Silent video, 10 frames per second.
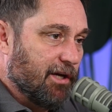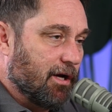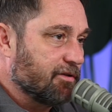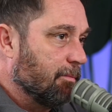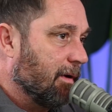
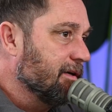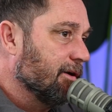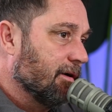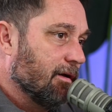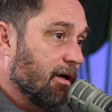Dr. Mike
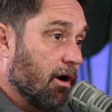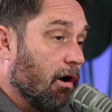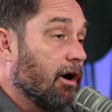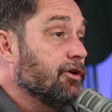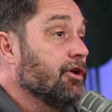here.
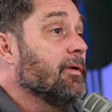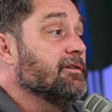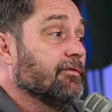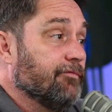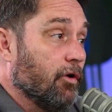Are you
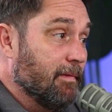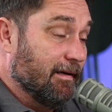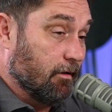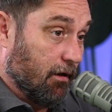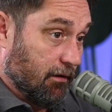into
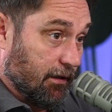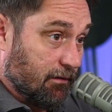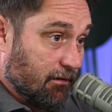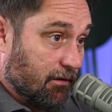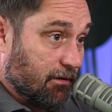fermented garlic?
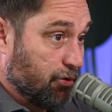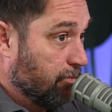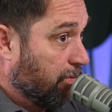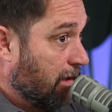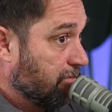You
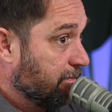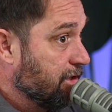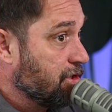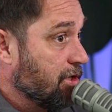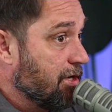
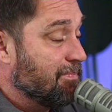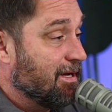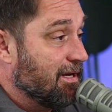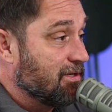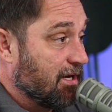probably should
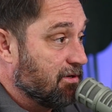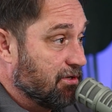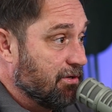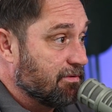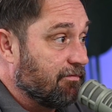be. Stay
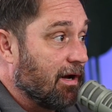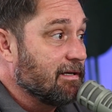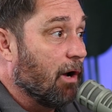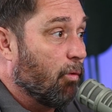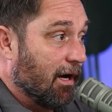tuned to find
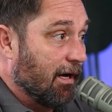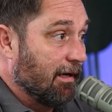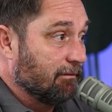out why.